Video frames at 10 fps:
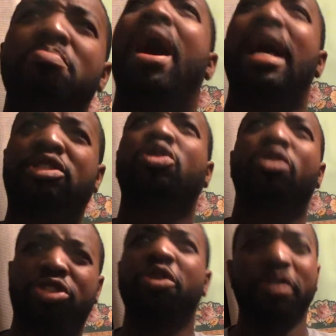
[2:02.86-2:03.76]
my
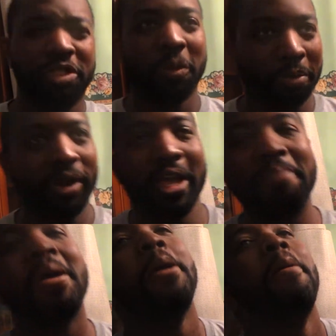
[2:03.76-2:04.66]
Sorcerer
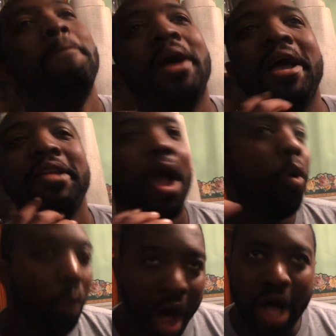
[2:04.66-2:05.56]
Supreme. But yeah,
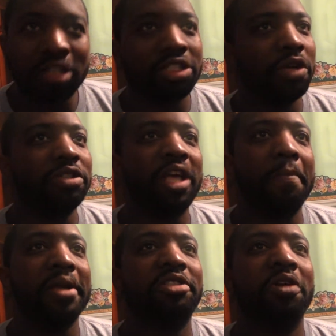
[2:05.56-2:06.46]
Wong shows up
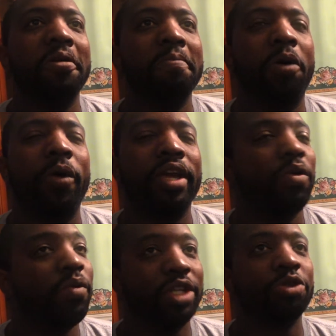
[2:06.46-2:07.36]
at a certain point,
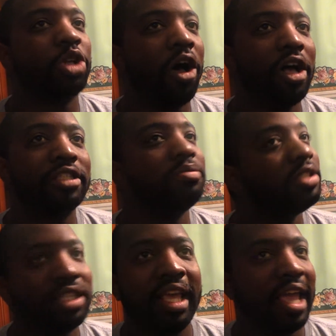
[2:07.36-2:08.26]
which was awesome to
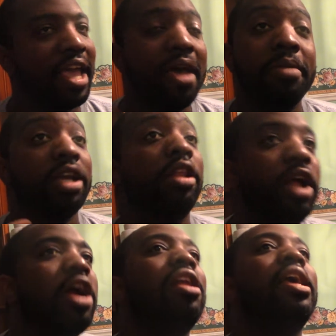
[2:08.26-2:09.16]
see him. And
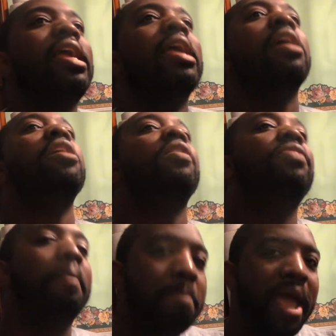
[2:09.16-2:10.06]
clearly,
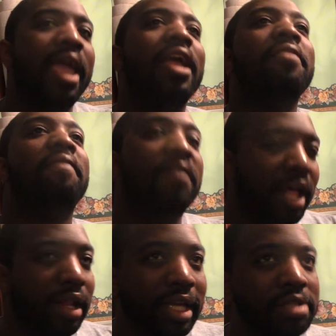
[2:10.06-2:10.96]
the main
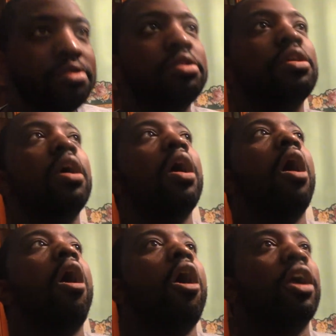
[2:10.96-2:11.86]
villains
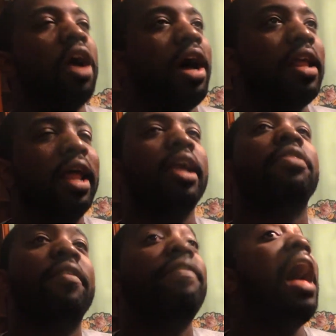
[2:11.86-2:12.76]
are gonna, like,
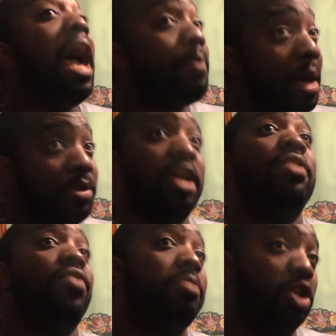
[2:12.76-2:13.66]
the vibe I'm
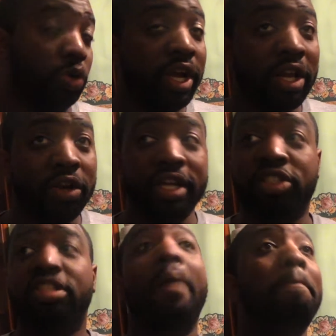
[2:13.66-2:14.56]
getting from the trailer is
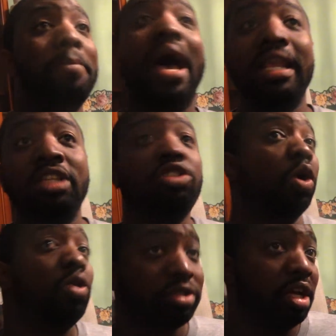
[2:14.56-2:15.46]
somebody
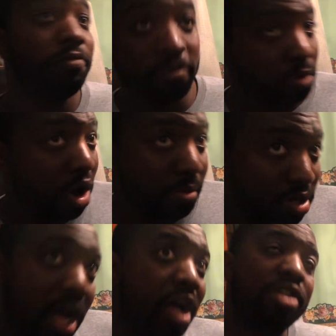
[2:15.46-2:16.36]
stole something from
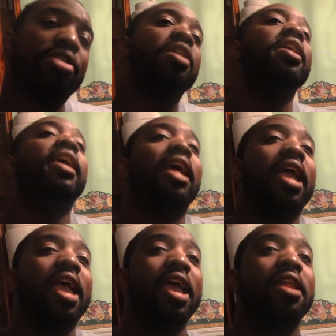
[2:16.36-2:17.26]
Carmitage.
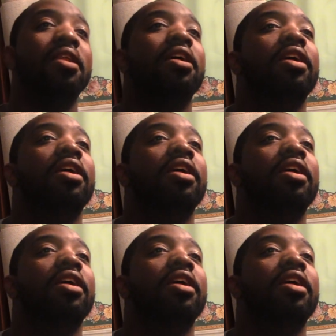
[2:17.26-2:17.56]
And